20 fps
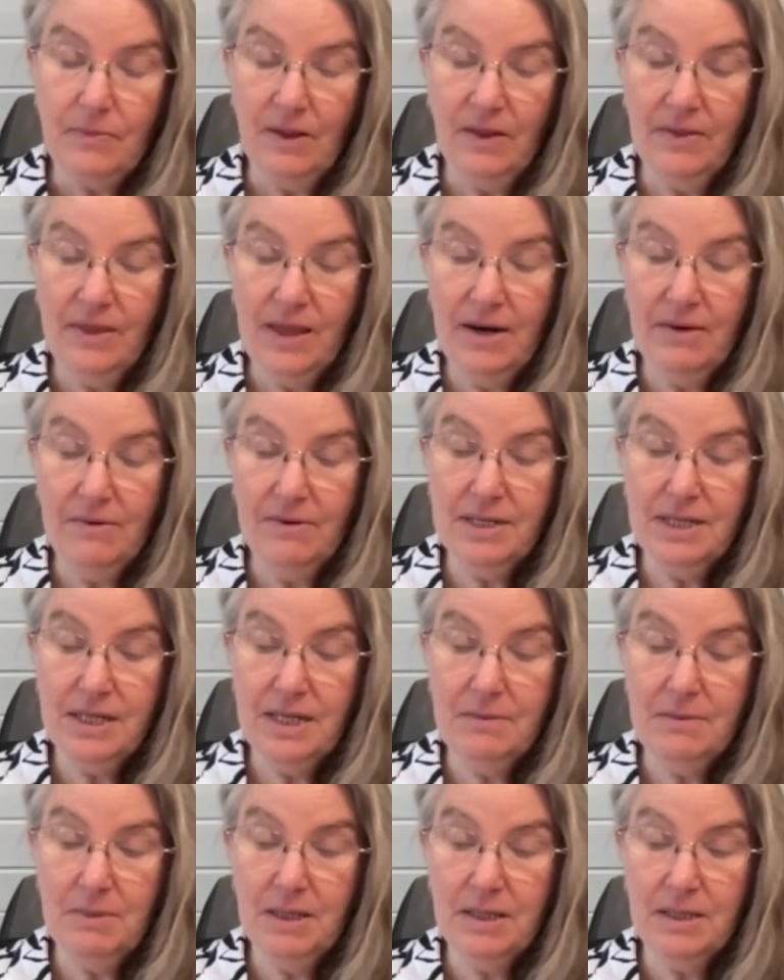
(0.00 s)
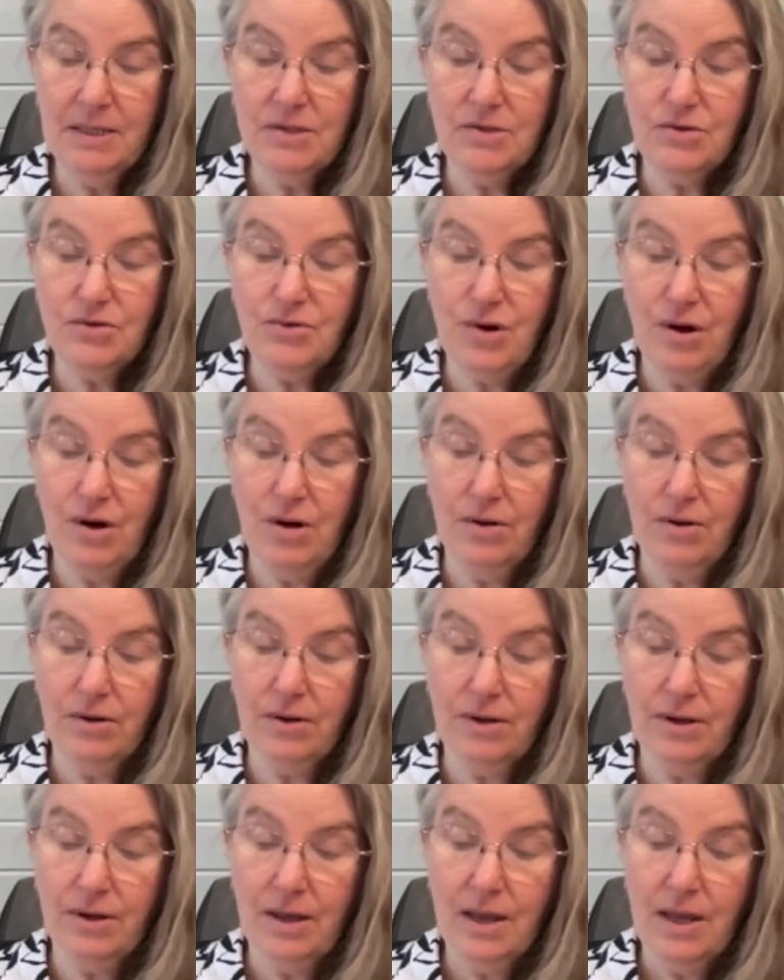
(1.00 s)
Their Redeemer is
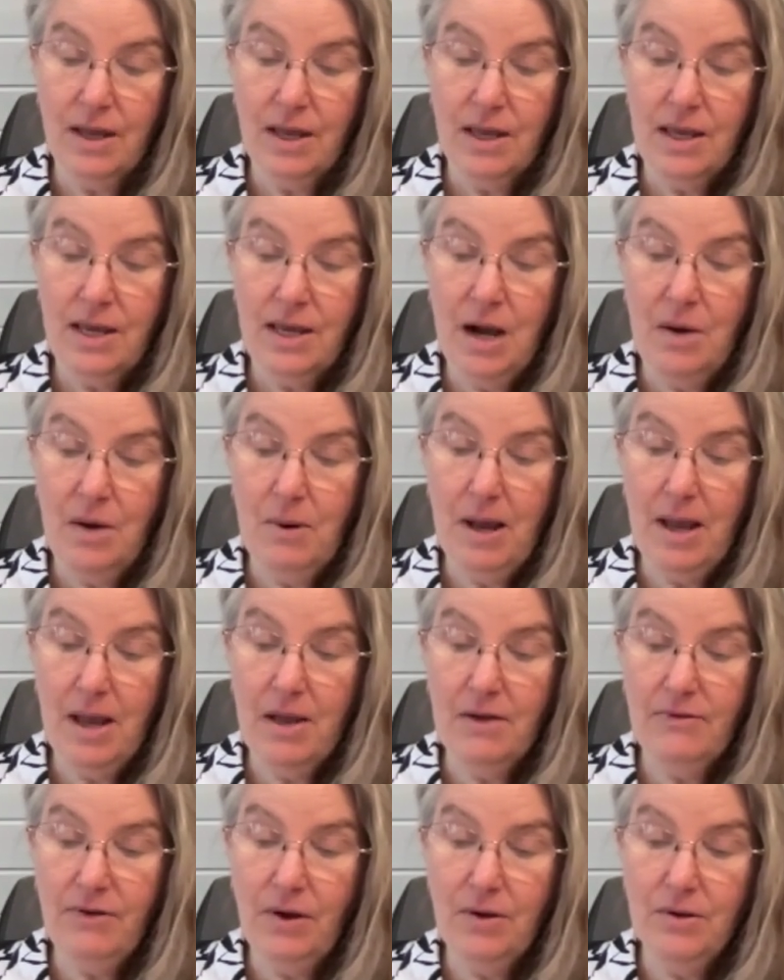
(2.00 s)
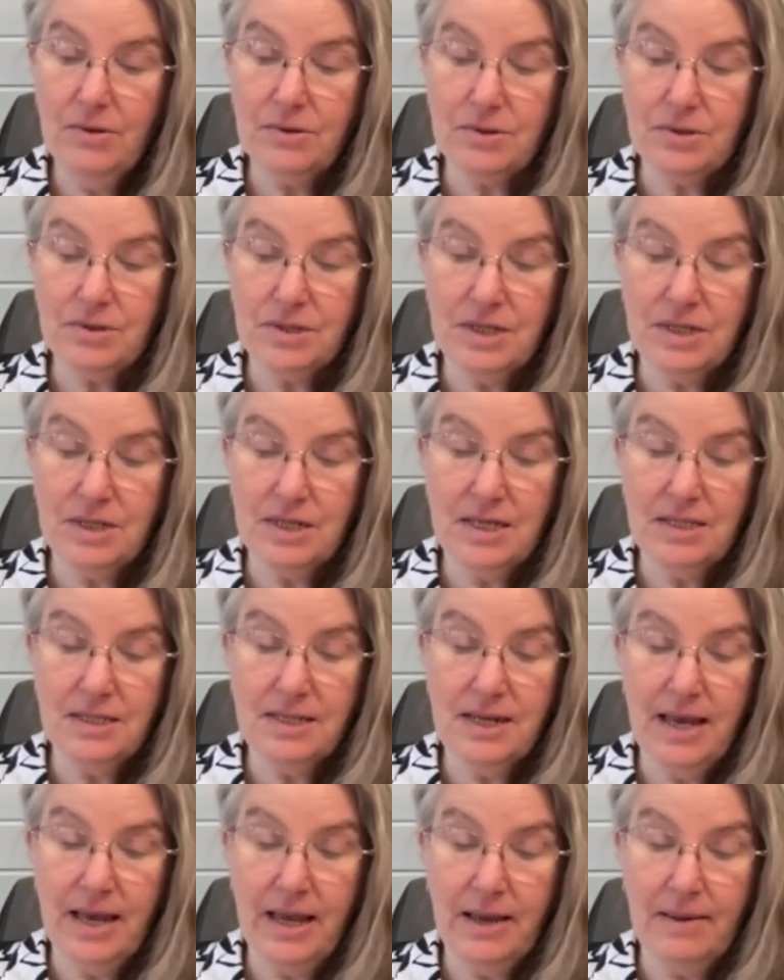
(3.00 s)
strong. Yahweh of hosts is his
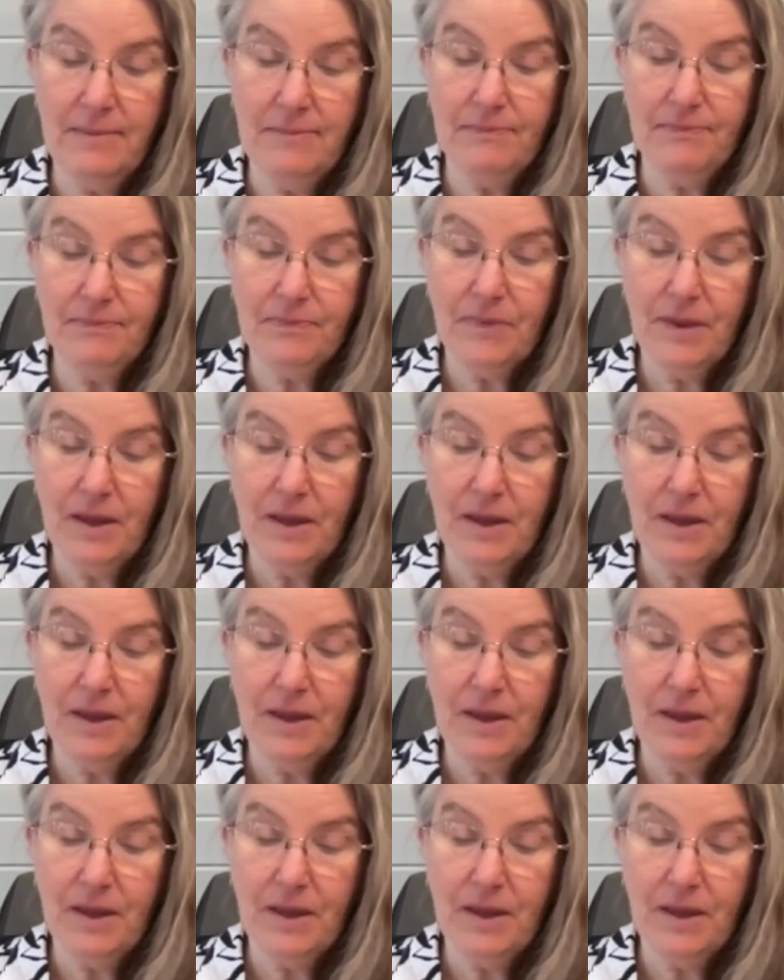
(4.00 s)
name.